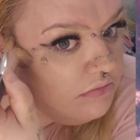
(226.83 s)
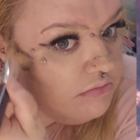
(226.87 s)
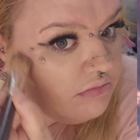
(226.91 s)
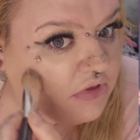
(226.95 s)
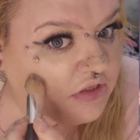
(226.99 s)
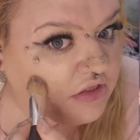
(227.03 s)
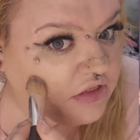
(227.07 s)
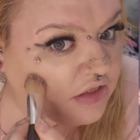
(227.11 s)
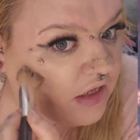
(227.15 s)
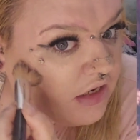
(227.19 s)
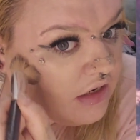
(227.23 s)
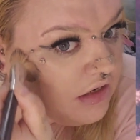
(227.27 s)

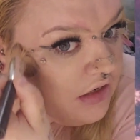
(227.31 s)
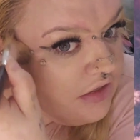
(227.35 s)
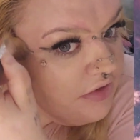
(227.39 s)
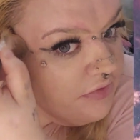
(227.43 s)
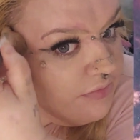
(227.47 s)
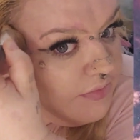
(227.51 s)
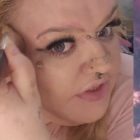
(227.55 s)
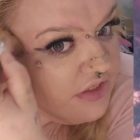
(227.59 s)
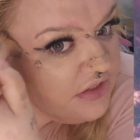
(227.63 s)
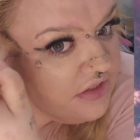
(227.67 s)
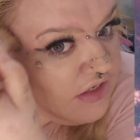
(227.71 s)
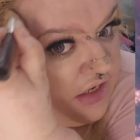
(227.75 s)
make that line
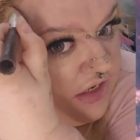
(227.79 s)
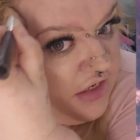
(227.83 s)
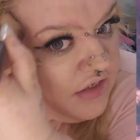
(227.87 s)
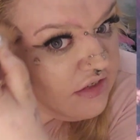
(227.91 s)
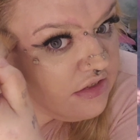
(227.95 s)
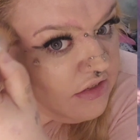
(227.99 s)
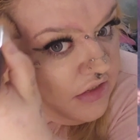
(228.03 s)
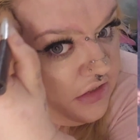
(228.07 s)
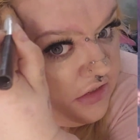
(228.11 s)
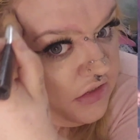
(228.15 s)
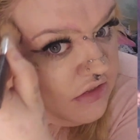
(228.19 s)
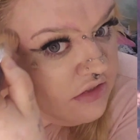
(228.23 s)
a bit
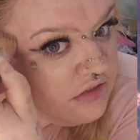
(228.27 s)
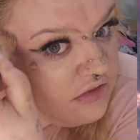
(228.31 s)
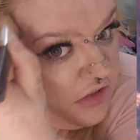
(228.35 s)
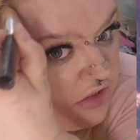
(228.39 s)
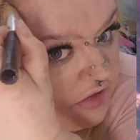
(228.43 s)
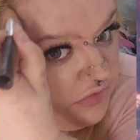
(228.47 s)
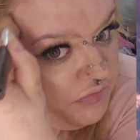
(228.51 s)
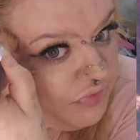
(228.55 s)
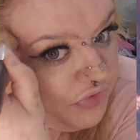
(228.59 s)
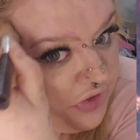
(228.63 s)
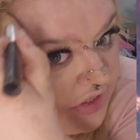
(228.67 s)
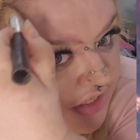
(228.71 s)
darker
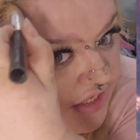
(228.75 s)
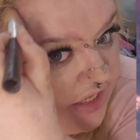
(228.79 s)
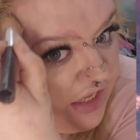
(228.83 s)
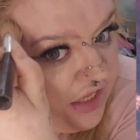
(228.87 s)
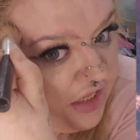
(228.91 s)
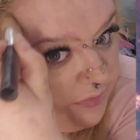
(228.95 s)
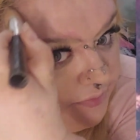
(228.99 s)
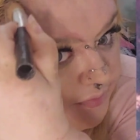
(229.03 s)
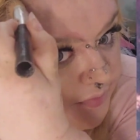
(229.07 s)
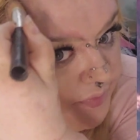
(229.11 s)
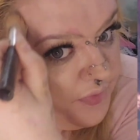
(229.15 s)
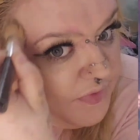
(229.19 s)
and bring it
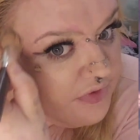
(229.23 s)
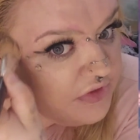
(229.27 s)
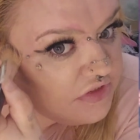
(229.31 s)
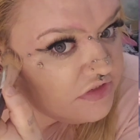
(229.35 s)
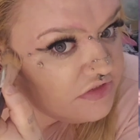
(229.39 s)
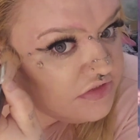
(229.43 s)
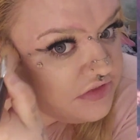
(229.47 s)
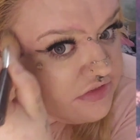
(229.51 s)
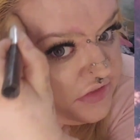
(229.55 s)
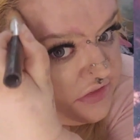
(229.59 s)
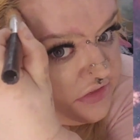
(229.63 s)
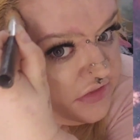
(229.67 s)

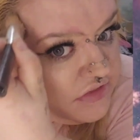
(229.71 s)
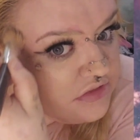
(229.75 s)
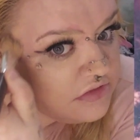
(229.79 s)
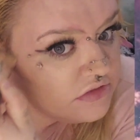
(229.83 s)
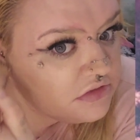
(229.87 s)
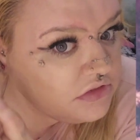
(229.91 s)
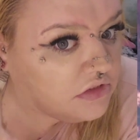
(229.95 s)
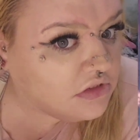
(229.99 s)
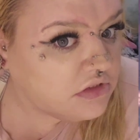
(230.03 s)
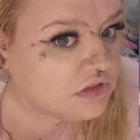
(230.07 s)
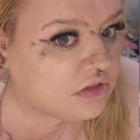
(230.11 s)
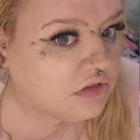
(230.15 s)
upwards.